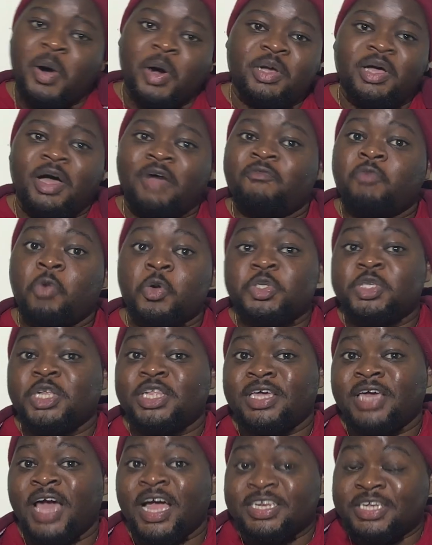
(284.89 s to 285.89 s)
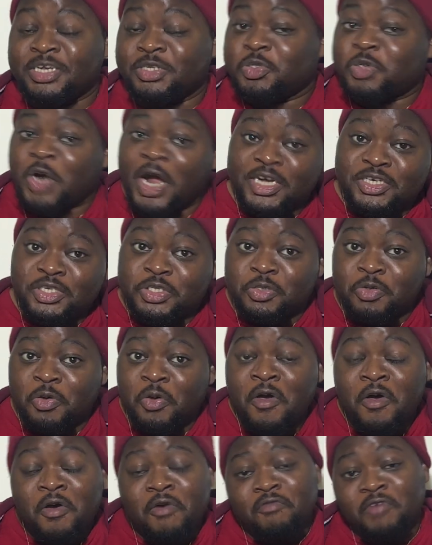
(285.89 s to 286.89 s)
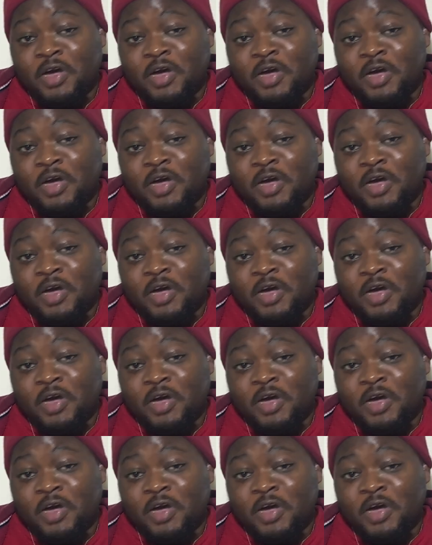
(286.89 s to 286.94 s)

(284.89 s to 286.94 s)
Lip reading: But unfortunately, I did try to